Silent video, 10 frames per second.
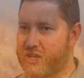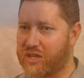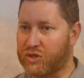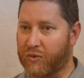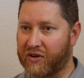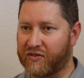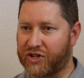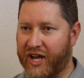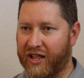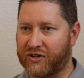So one of the
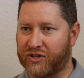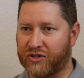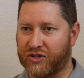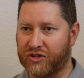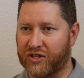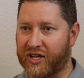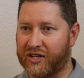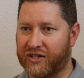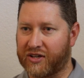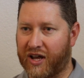challenges is
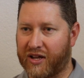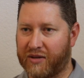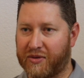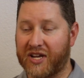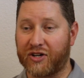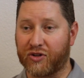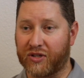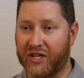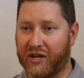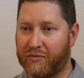that uh, it
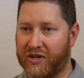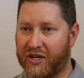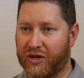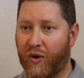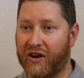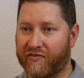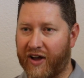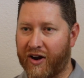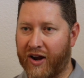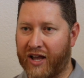potentially can be quite a
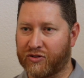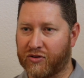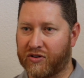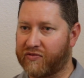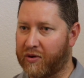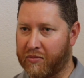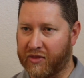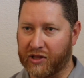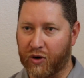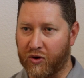fire hazard from the
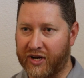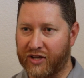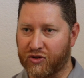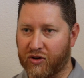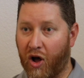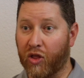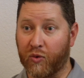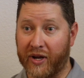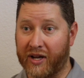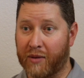lower desert all the
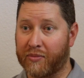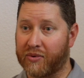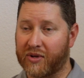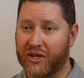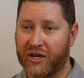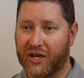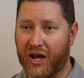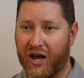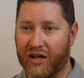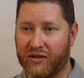way up
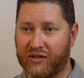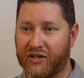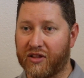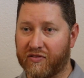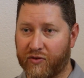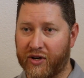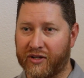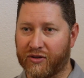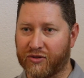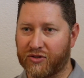uh, into the
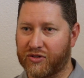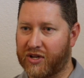foothills